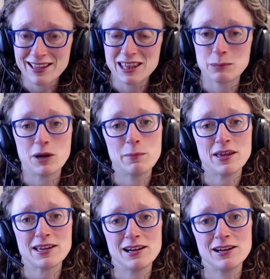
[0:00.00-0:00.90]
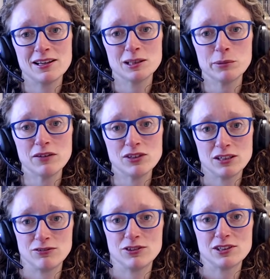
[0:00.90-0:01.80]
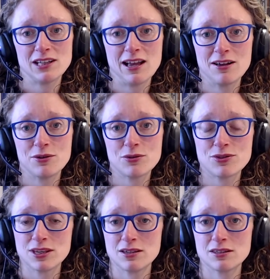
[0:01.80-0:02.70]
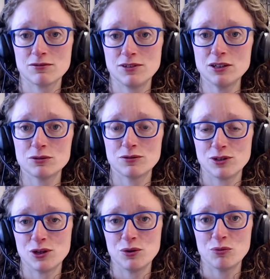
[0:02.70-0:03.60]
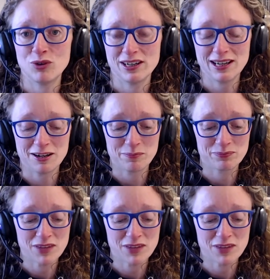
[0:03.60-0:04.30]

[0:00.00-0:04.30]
that might make a little bit of a difference to how things feel for you right now.